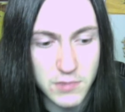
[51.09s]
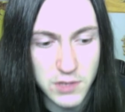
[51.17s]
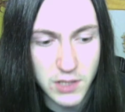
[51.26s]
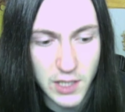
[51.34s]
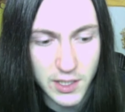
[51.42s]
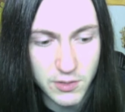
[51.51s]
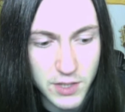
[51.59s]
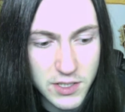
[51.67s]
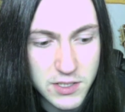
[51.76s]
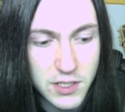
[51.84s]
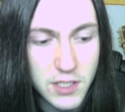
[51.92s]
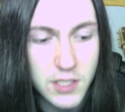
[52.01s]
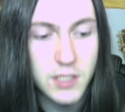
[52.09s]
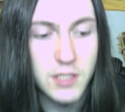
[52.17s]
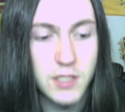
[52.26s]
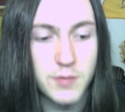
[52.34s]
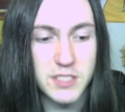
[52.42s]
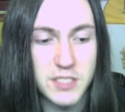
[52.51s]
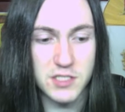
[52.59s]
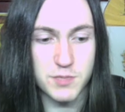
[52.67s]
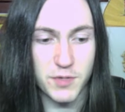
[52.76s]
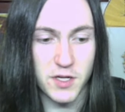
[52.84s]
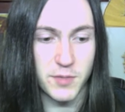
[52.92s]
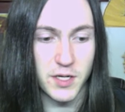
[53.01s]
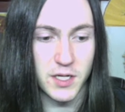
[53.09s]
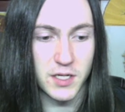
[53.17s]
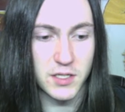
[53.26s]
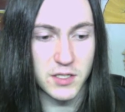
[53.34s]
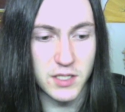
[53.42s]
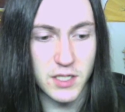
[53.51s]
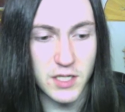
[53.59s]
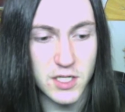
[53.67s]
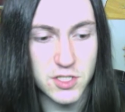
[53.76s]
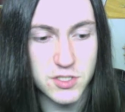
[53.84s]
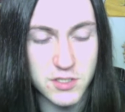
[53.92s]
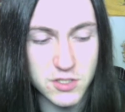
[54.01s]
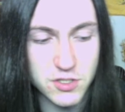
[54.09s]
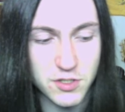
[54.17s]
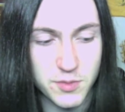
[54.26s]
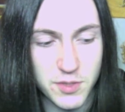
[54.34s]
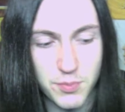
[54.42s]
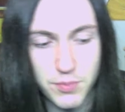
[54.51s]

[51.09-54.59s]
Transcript: Like when I saw The Amazing Spider-Man, I sh- it should have been